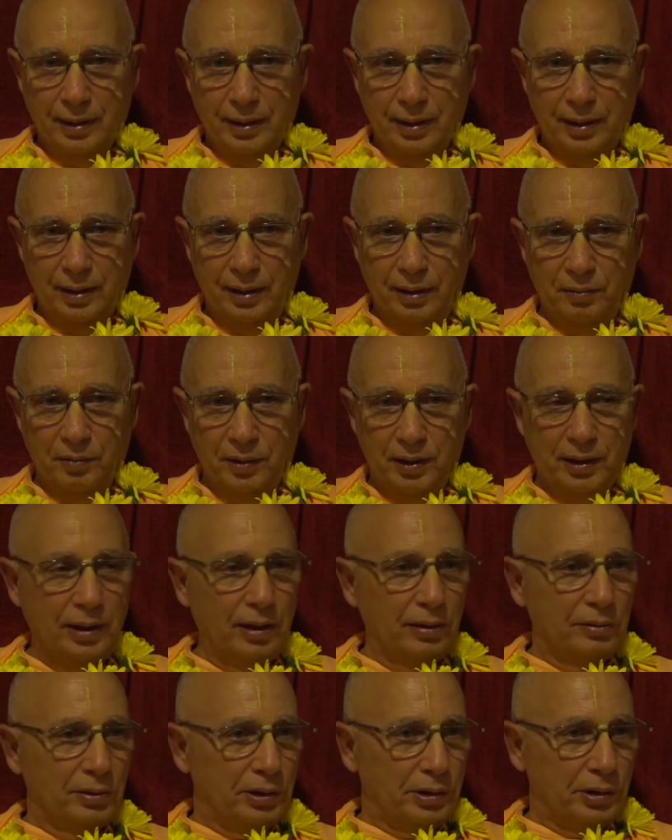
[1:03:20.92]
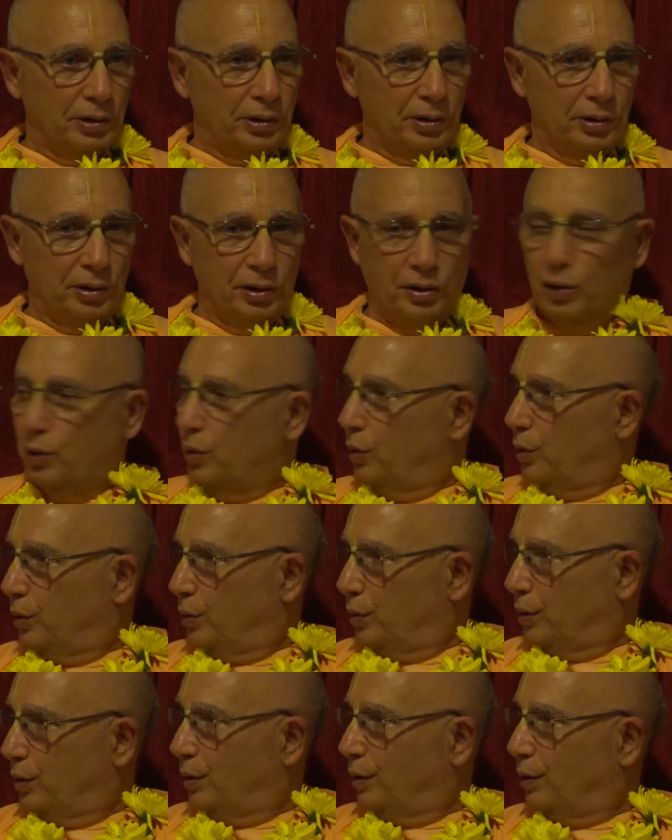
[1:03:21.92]
Anyone else?
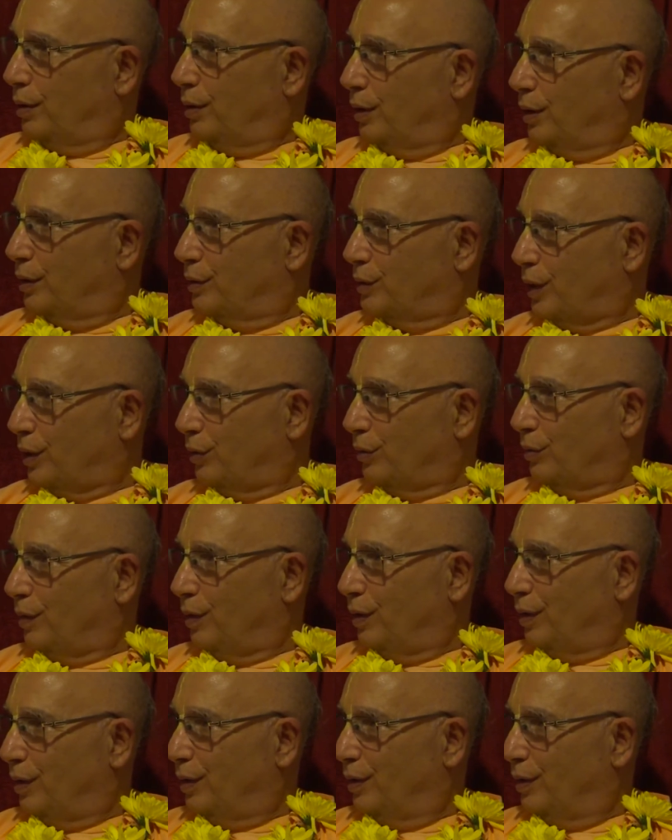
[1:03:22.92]
Is that okay?